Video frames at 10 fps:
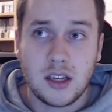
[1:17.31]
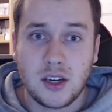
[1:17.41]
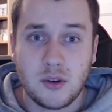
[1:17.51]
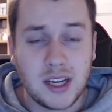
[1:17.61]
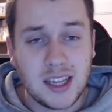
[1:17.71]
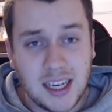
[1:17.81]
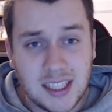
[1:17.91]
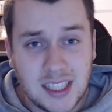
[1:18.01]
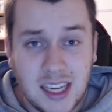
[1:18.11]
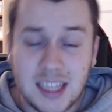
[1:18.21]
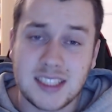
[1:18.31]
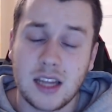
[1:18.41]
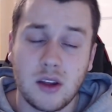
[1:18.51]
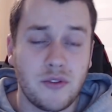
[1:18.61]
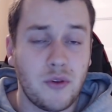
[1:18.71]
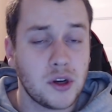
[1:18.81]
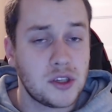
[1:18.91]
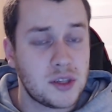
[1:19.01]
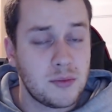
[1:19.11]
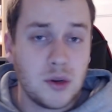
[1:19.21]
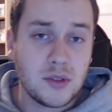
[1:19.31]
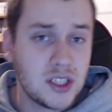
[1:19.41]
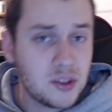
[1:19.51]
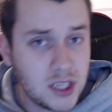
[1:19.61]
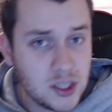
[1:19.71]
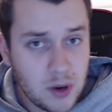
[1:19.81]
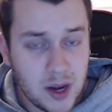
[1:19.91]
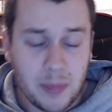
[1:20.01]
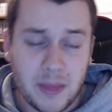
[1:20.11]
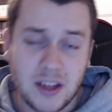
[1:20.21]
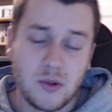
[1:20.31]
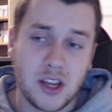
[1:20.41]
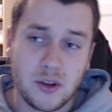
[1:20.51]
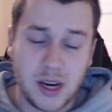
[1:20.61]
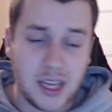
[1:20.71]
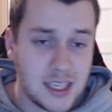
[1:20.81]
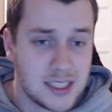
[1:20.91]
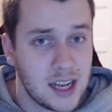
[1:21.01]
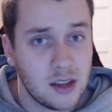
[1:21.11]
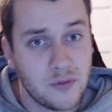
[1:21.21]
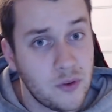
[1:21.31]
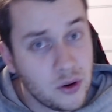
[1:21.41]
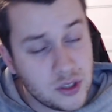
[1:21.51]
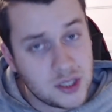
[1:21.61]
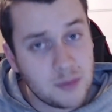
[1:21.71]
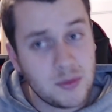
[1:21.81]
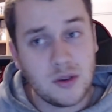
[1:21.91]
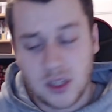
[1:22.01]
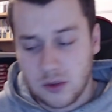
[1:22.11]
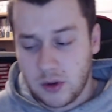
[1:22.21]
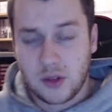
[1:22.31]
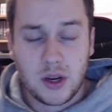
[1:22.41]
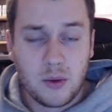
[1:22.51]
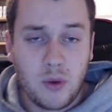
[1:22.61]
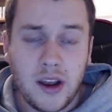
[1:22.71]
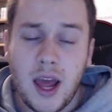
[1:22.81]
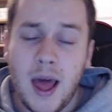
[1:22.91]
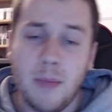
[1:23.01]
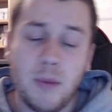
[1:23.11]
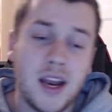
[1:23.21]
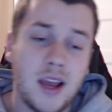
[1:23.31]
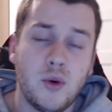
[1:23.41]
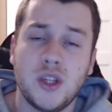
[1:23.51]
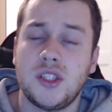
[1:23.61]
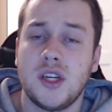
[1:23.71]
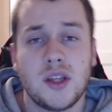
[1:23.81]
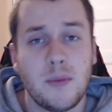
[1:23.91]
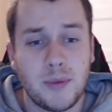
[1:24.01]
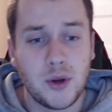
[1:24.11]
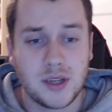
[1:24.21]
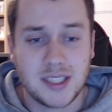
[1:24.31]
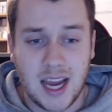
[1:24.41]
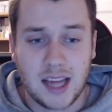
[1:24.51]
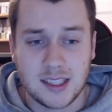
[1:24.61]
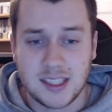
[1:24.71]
In 2019, they said look forward to some news in 2020. In 2020, they said look forward to some news in 2021, but it was just pure silence.